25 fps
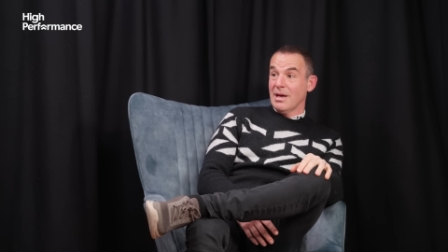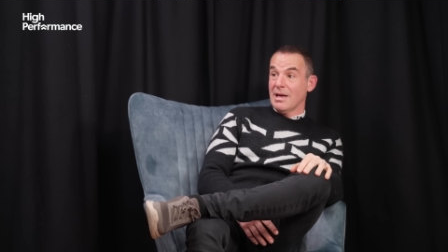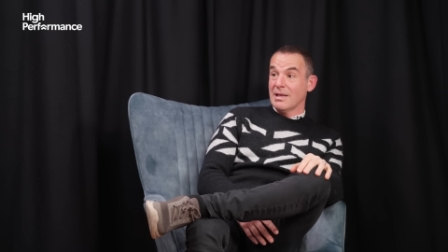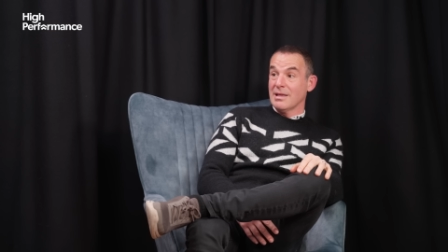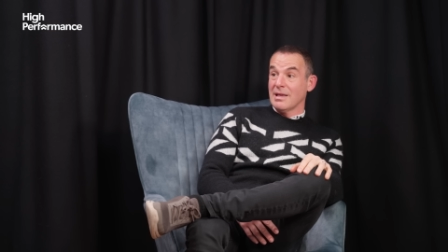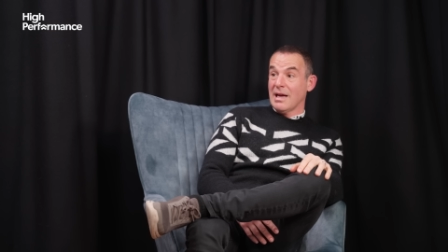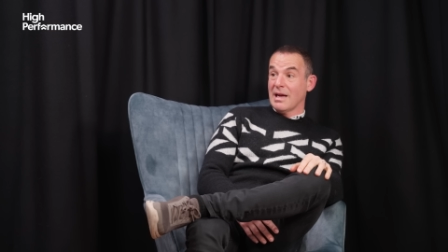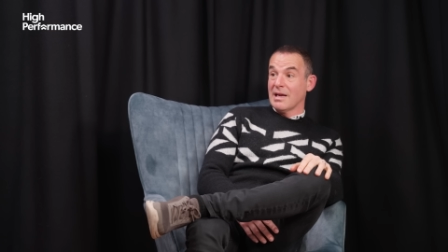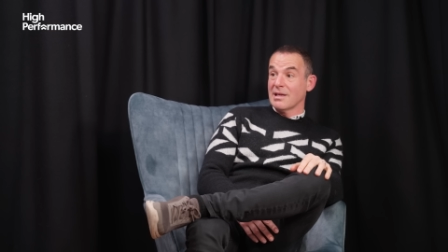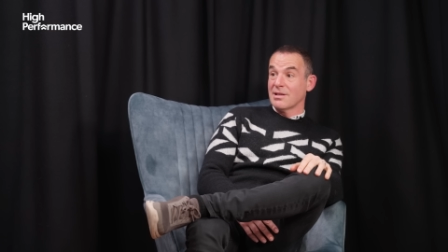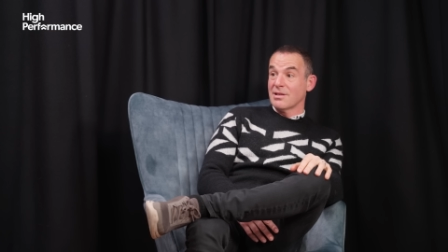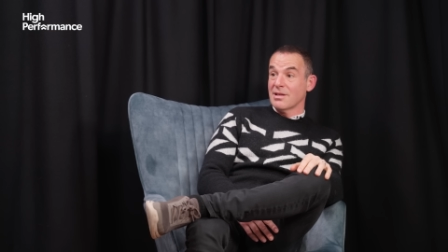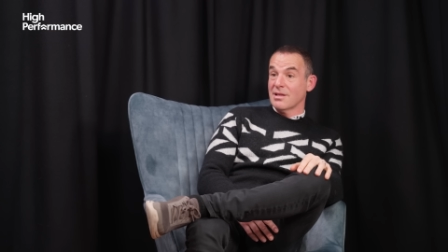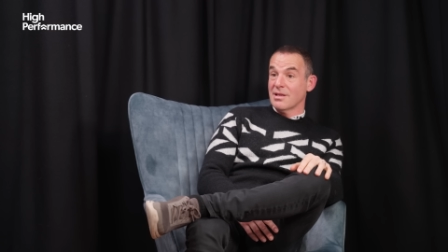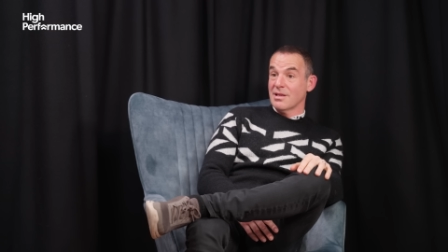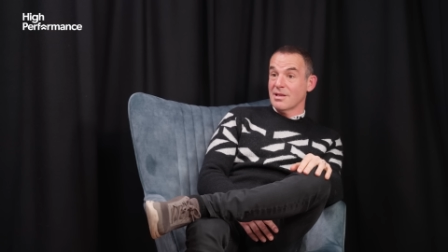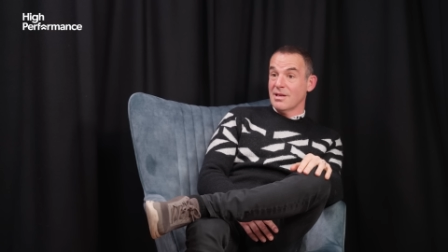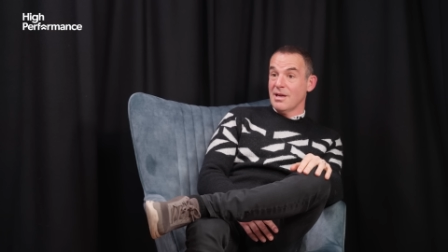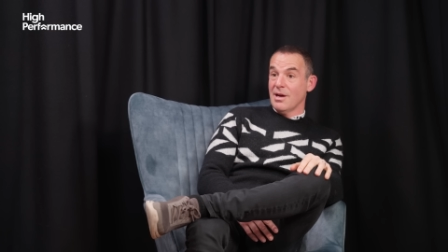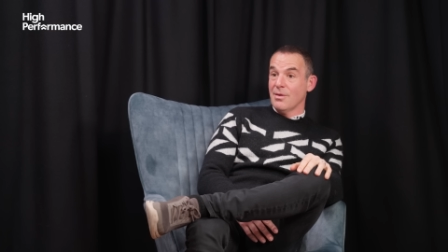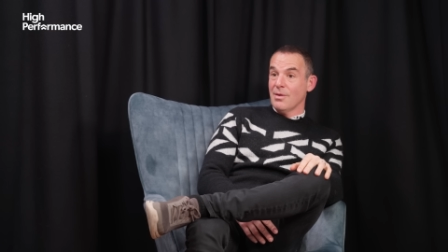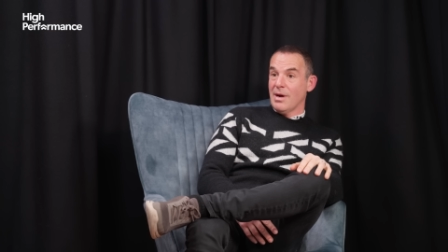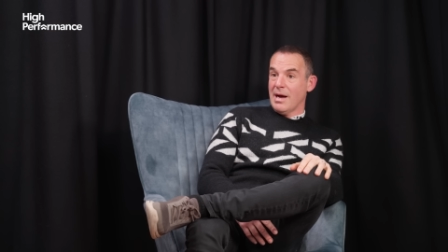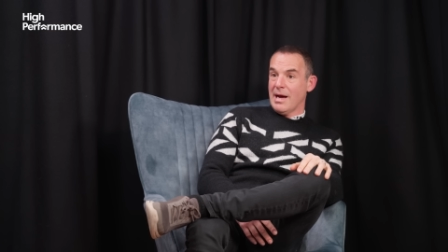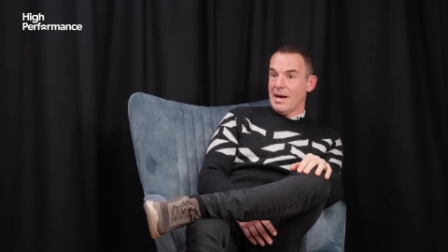And I, you
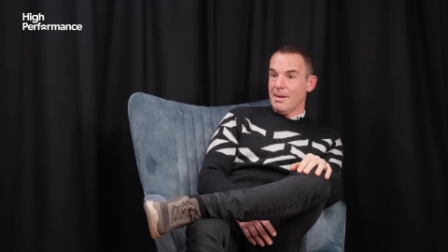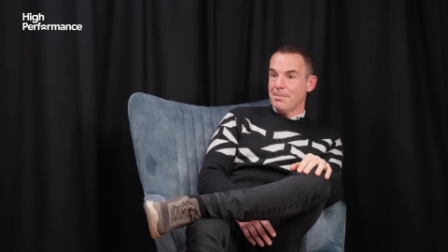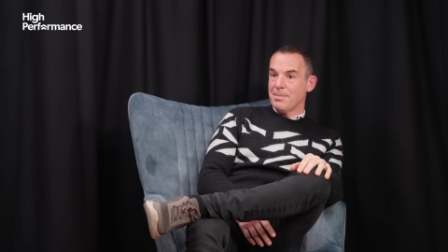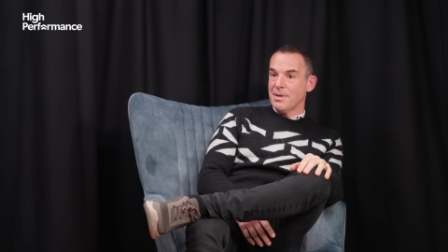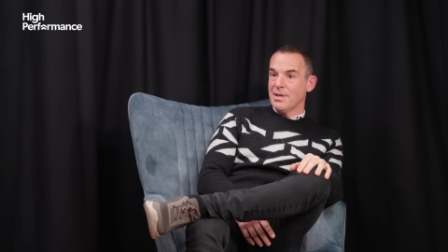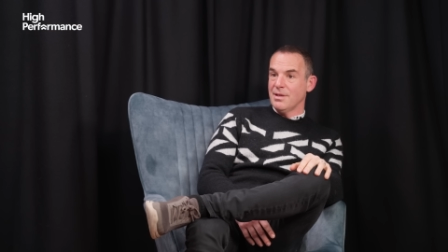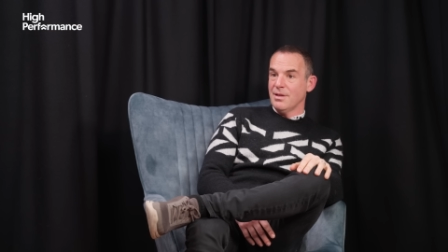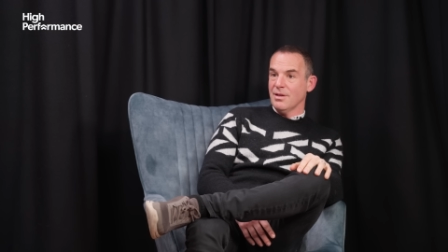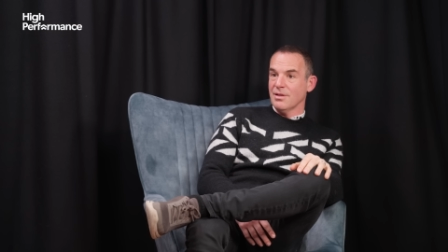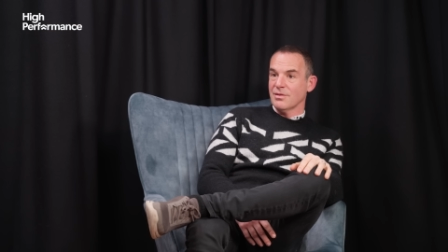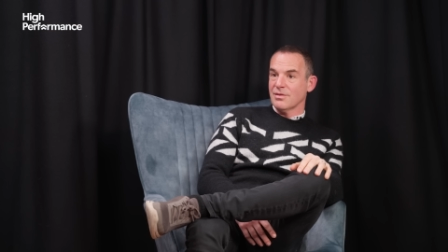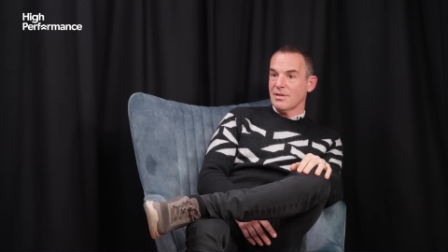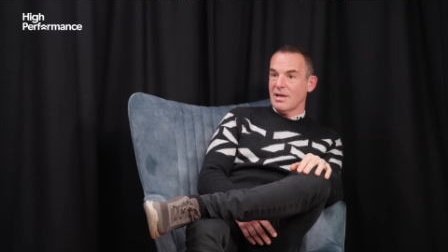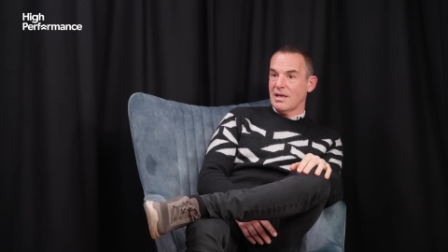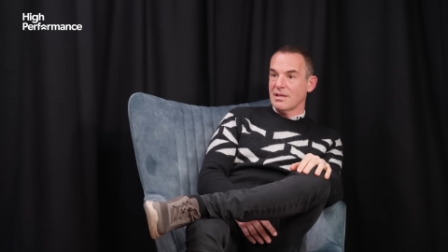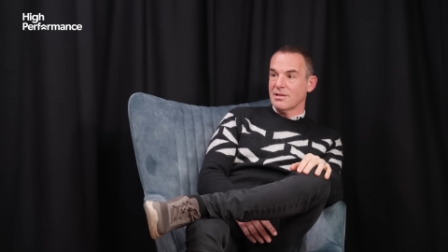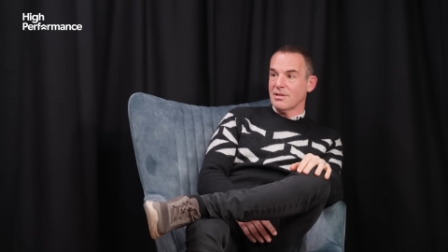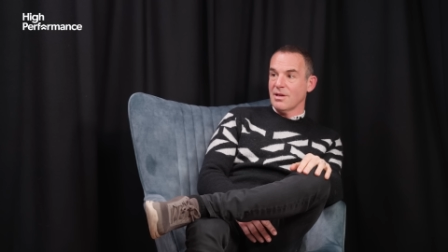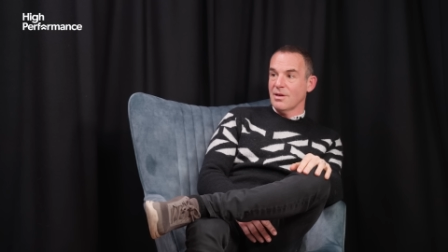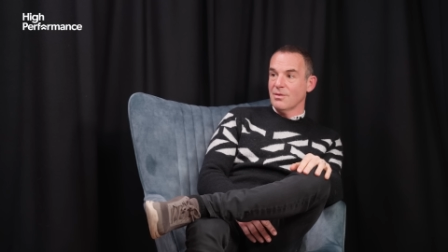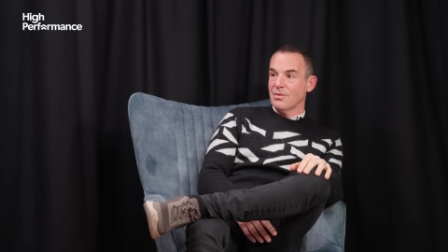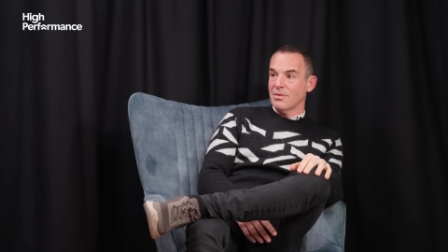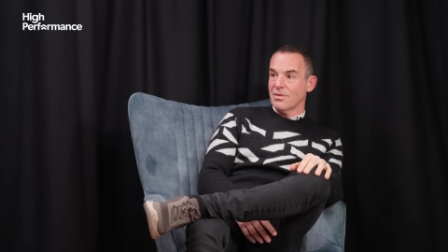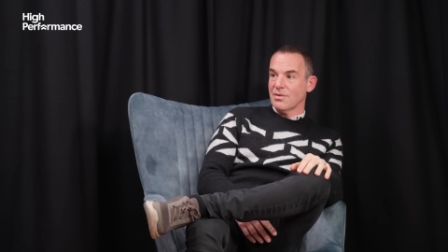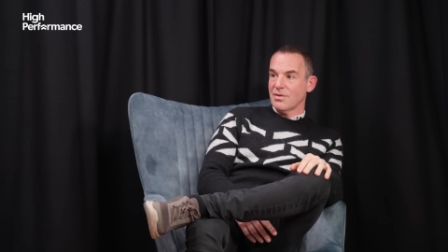know, happiness, I
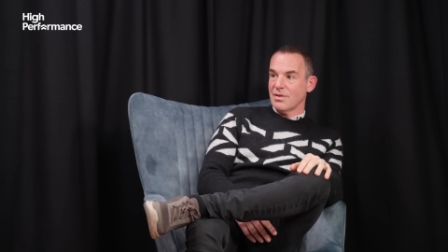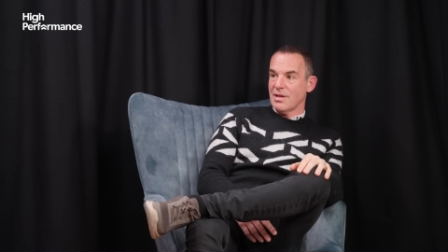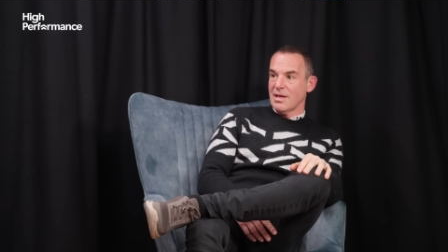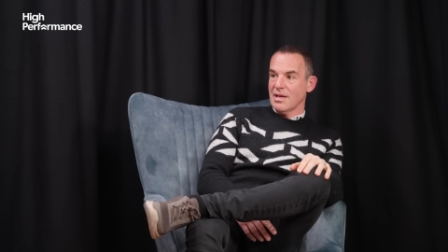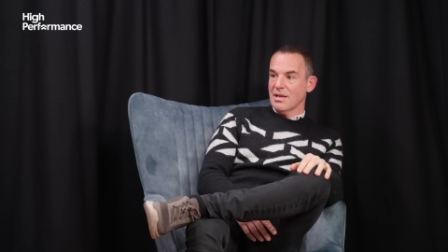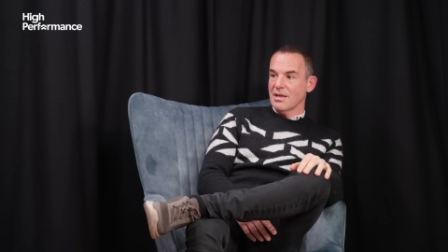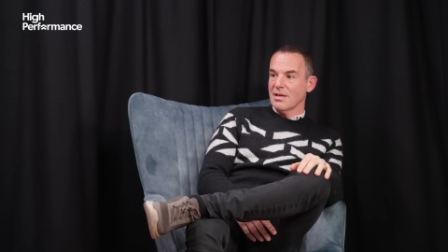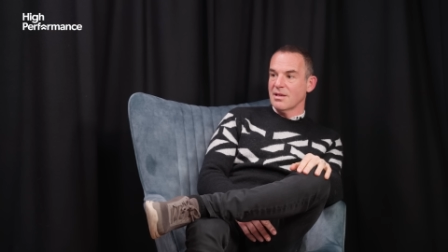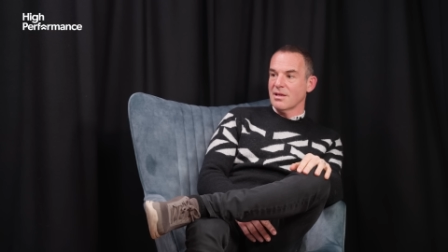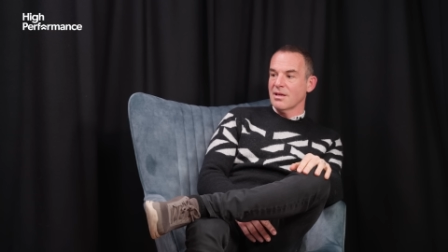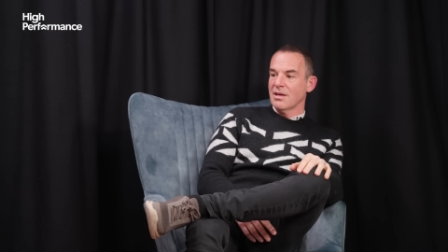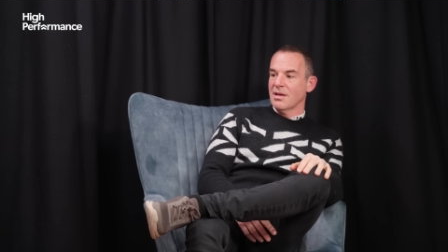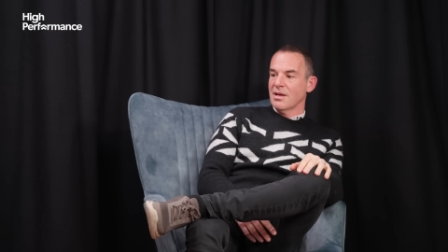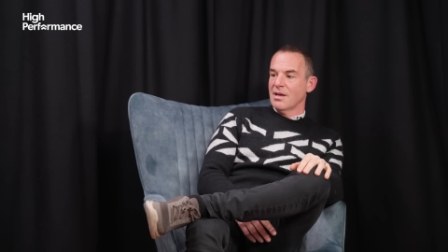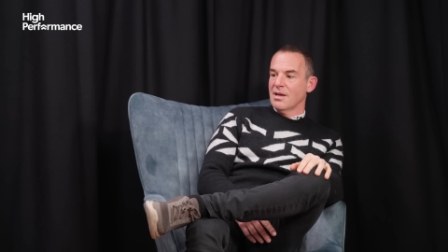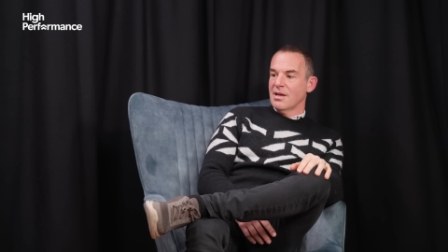don't think